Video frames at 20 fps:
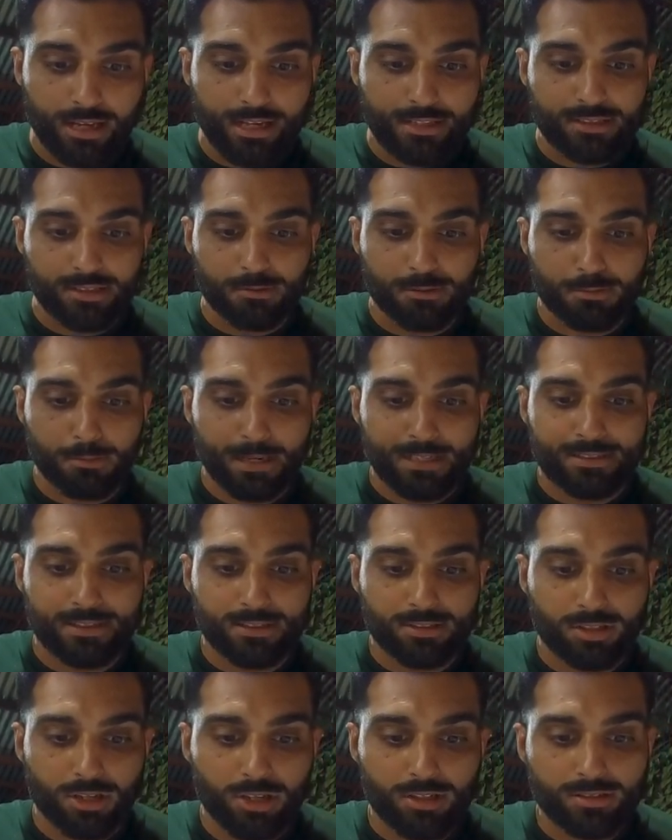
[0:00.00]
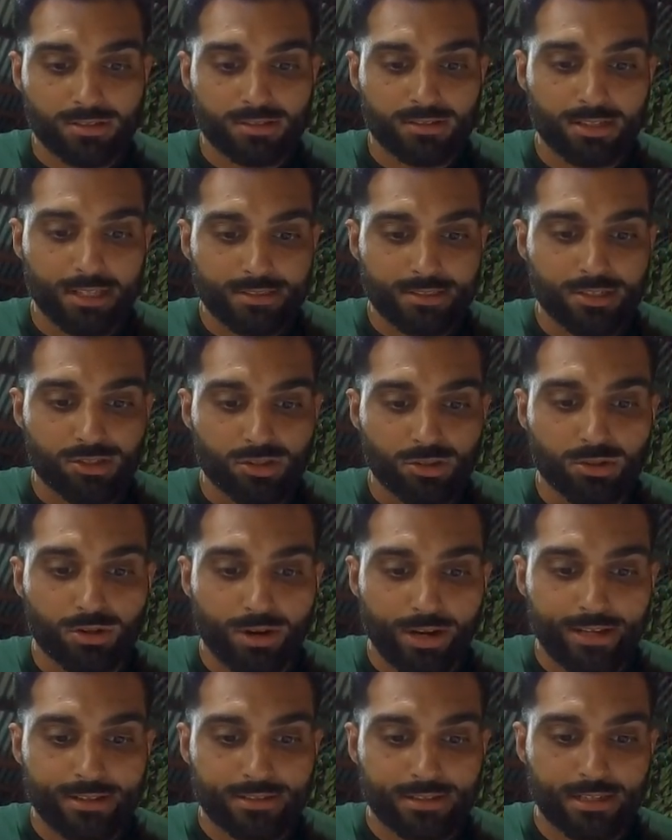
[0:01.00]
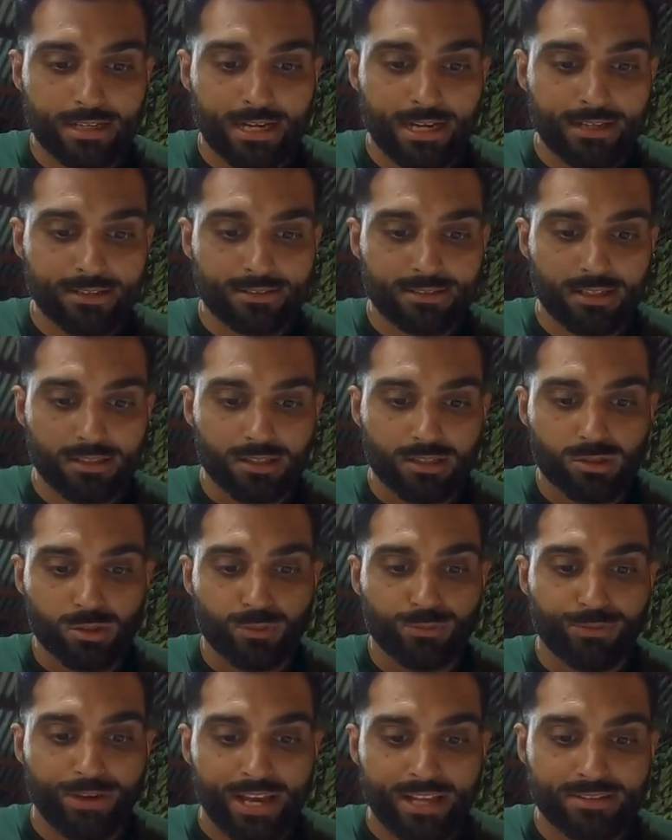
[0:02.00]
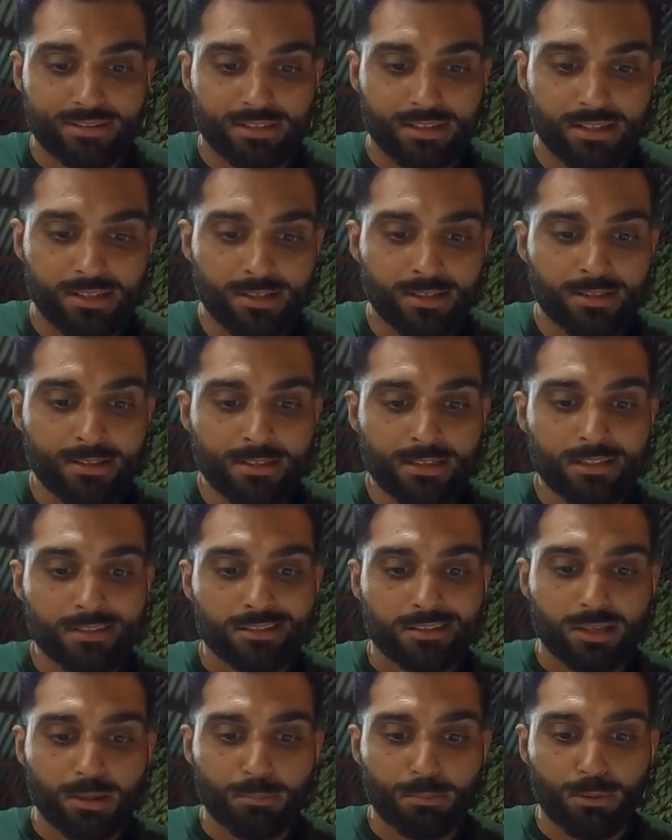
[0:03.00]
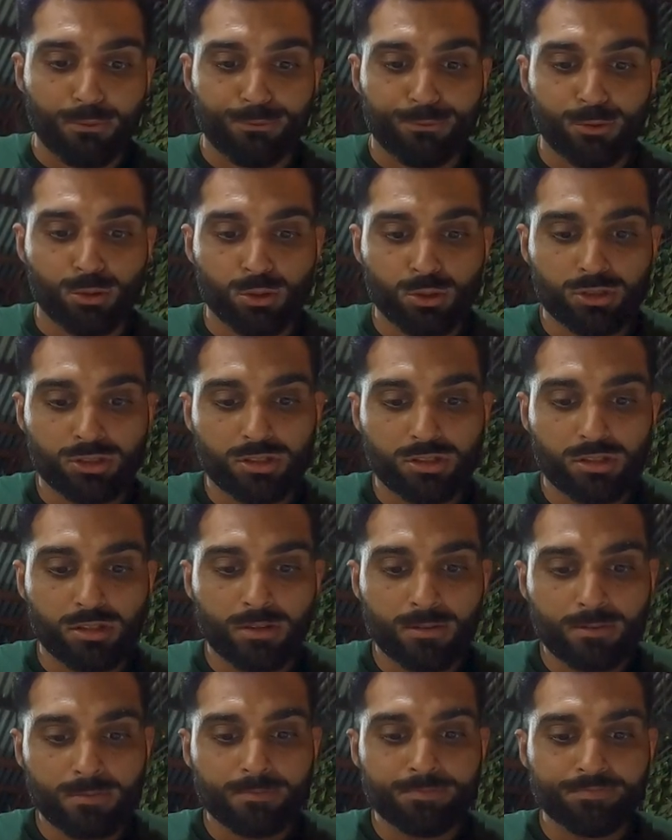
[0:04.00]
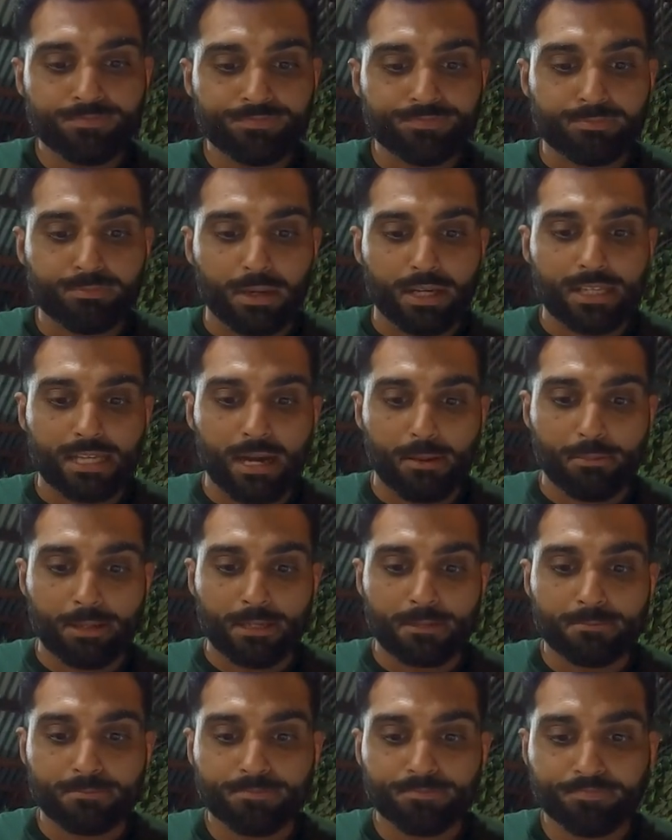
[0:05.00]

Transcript: and some spicy sauce. Nothing too crazy, guys. Nothing too fancy. Simple foods, but yummy.